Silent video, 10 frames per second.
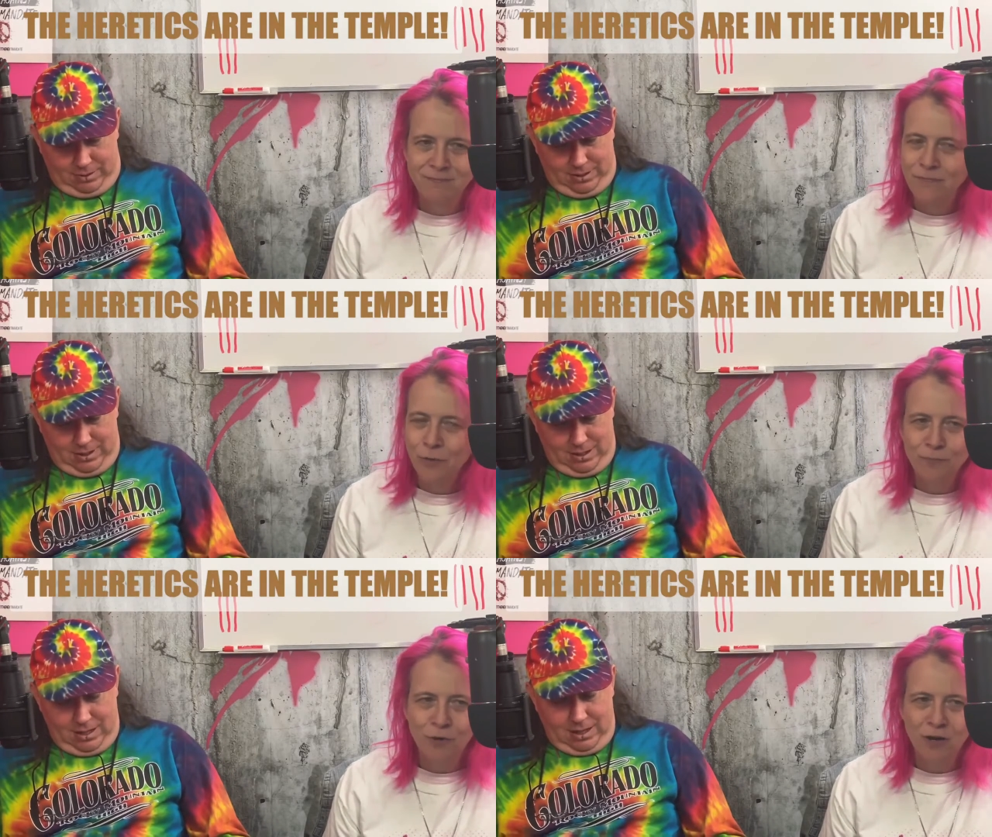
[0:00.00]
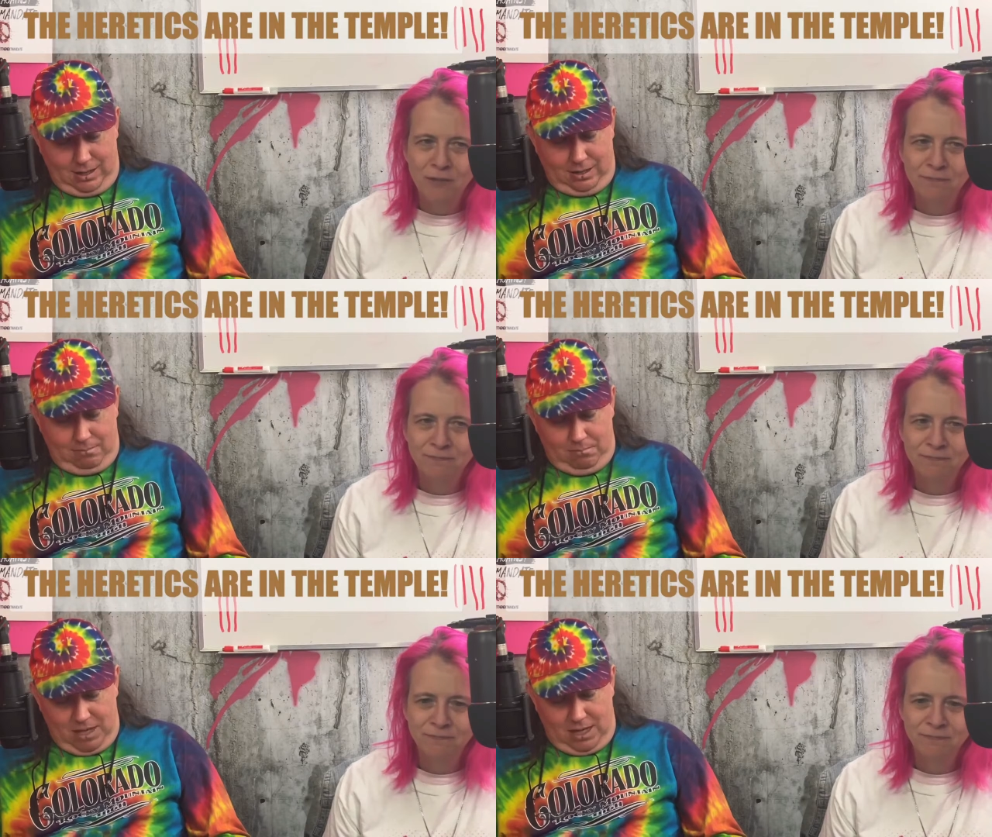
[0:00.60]
Speaker 1: No, wrong.
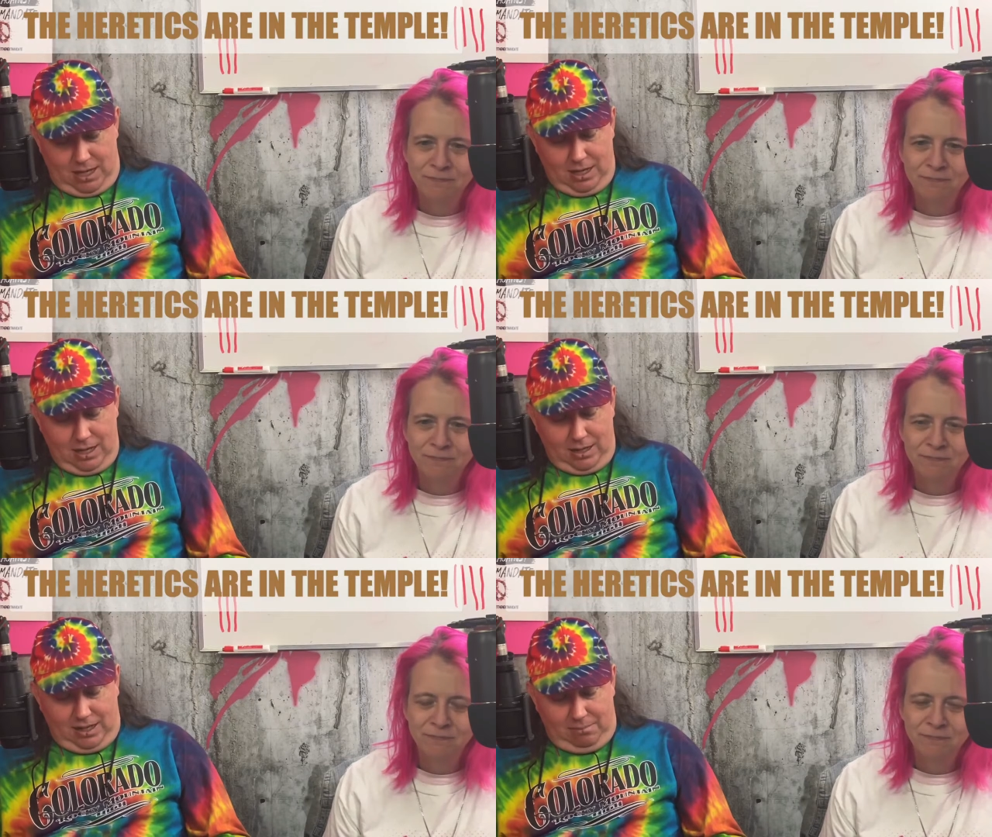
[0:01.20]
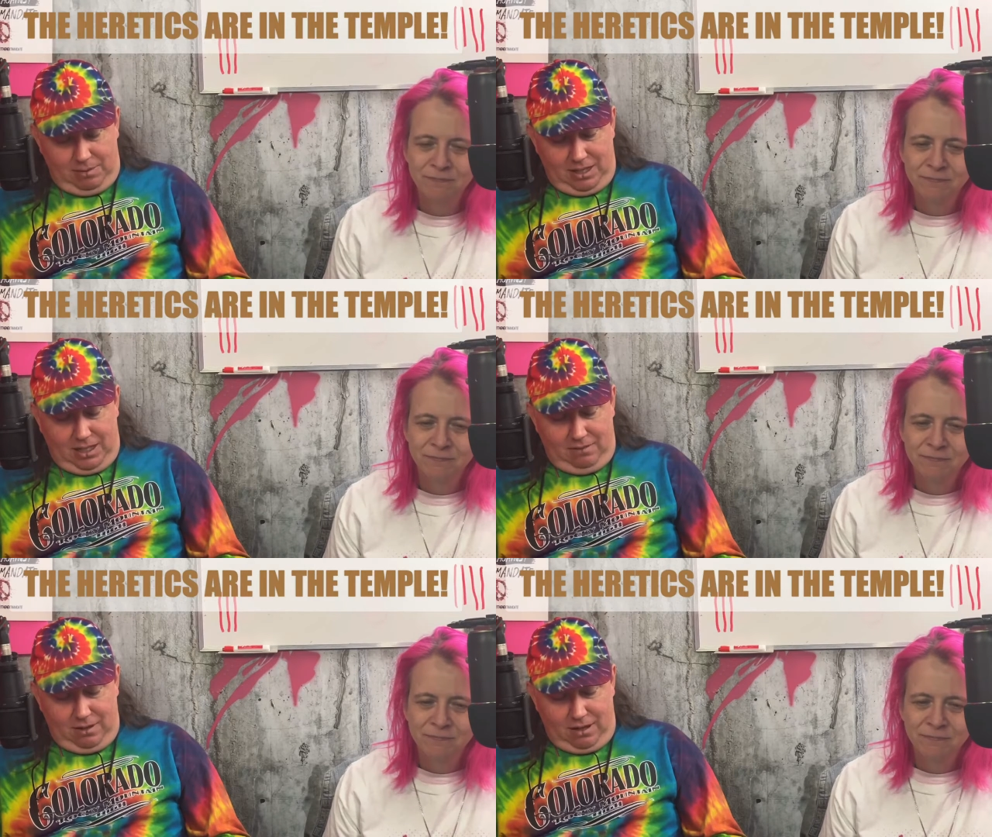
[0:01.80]
Speaker 2: B can be
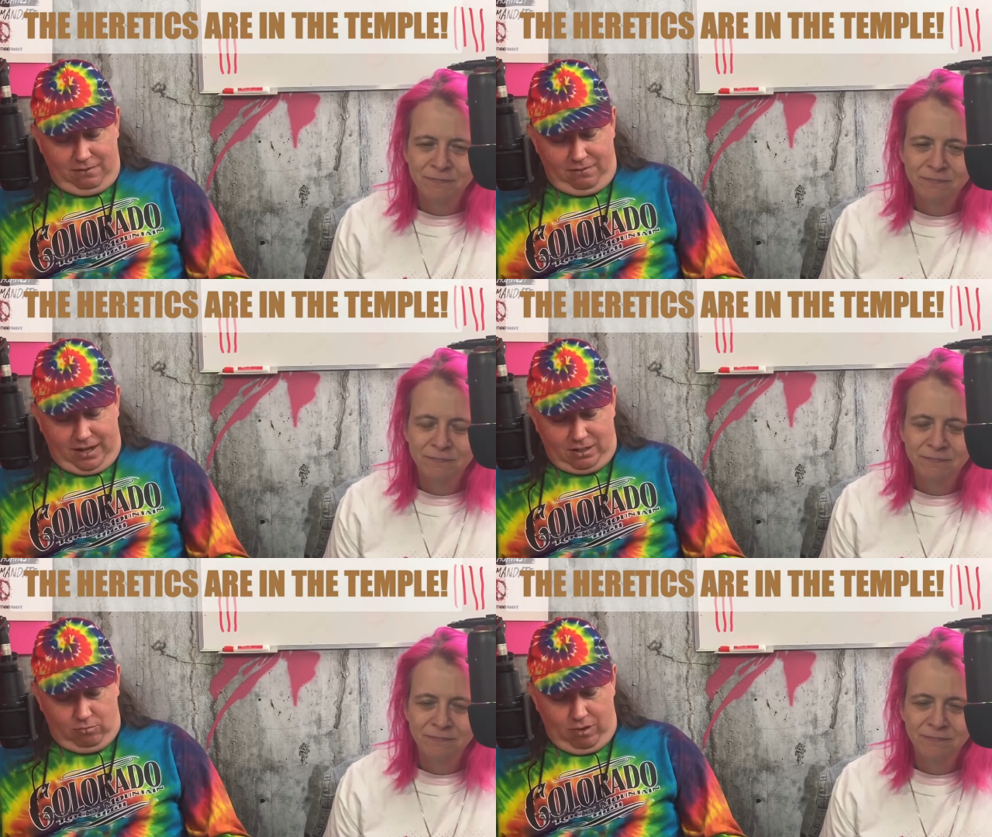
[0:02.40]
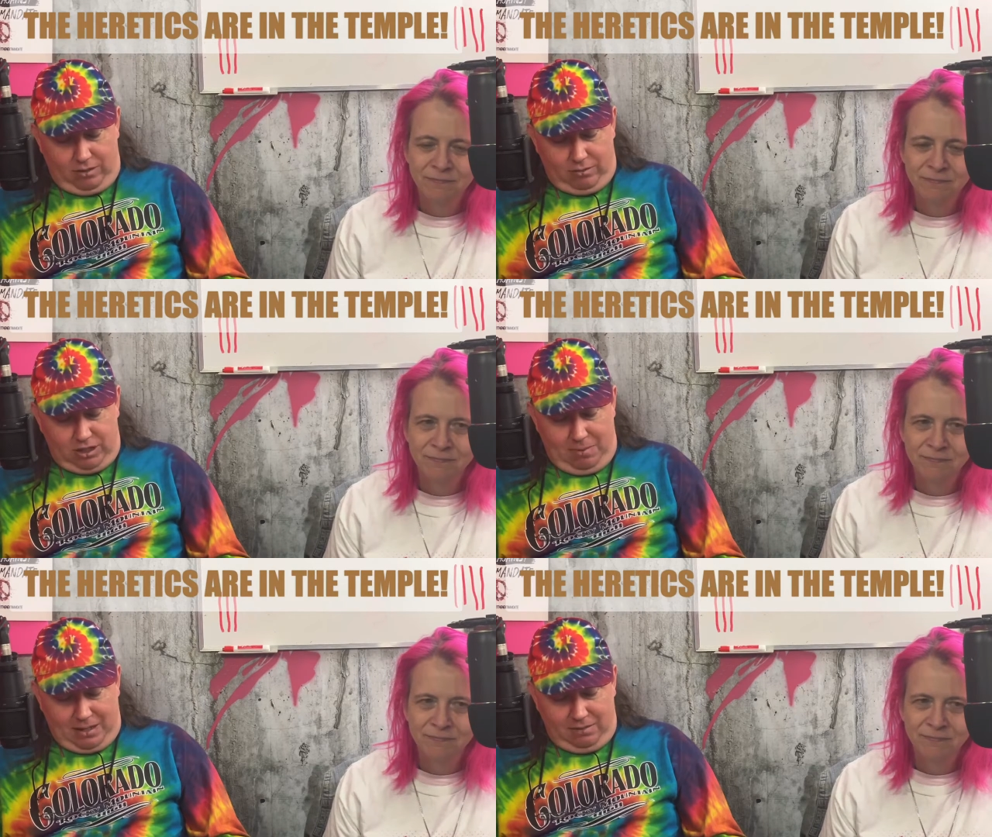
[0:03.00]
given effect
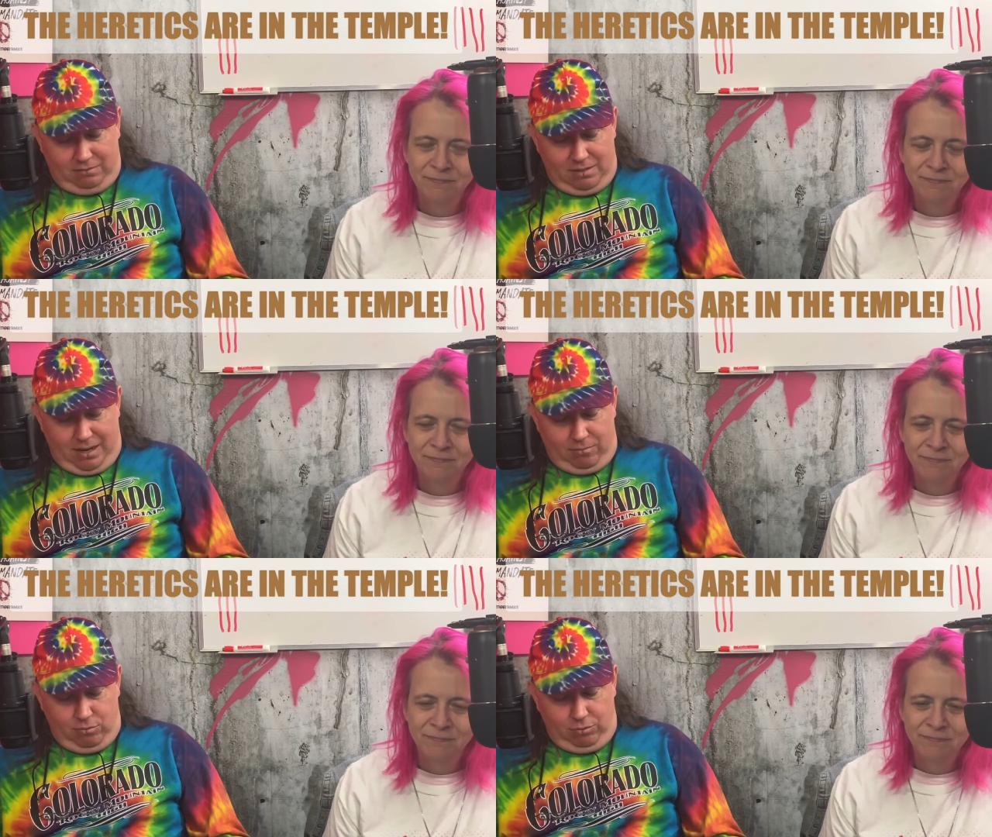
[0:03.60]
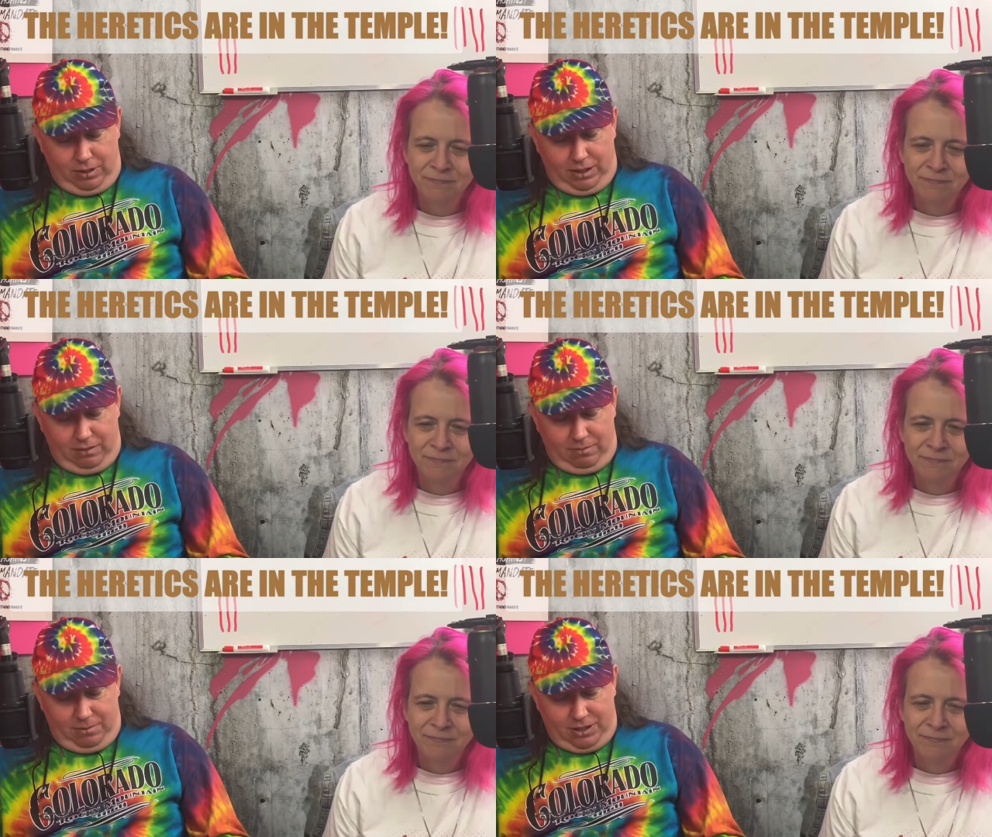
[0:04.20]
retrospectively by ruling of
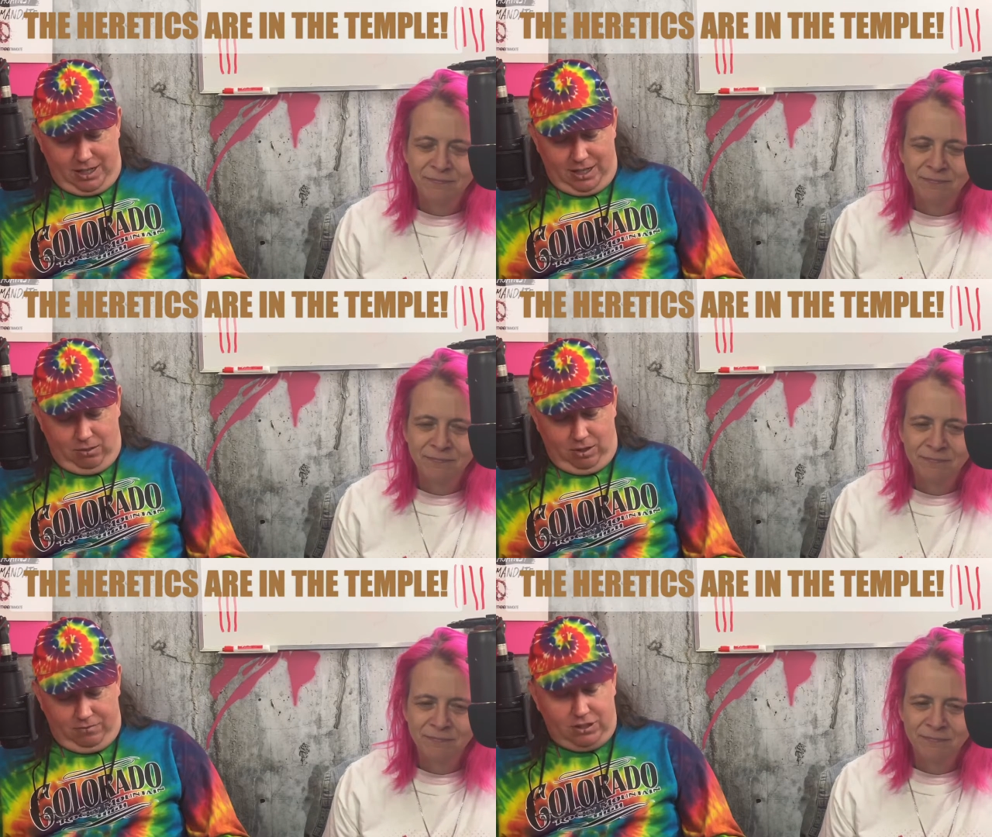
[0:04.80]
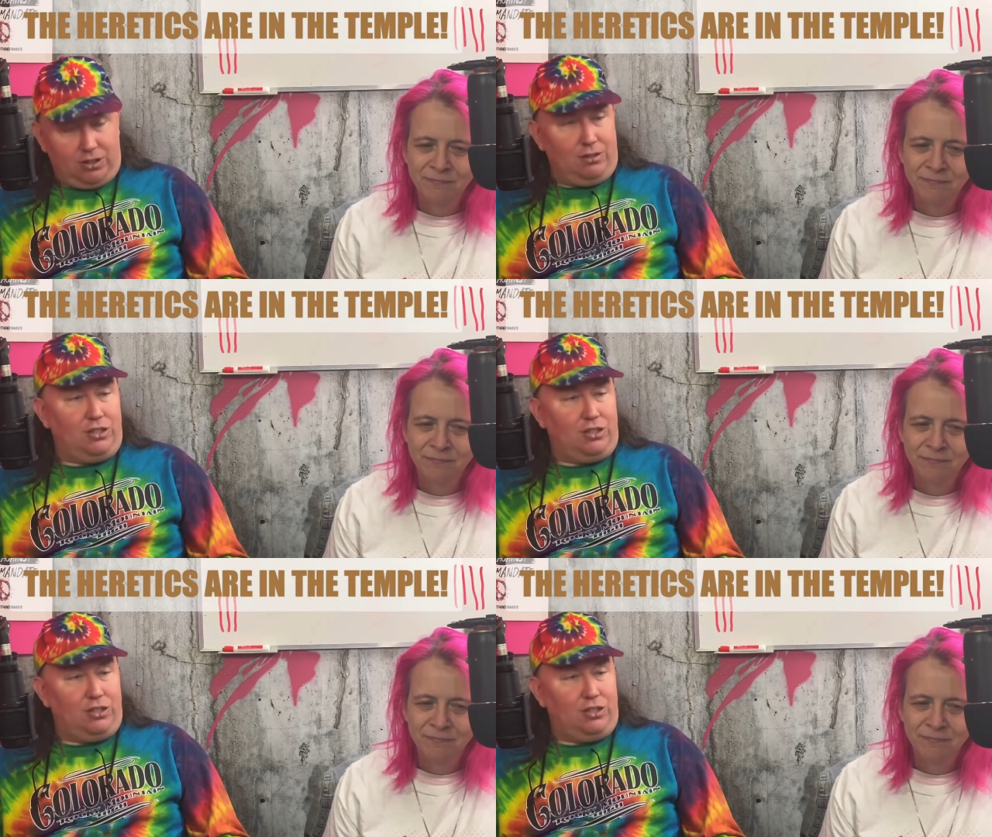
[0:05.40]
the presiding officer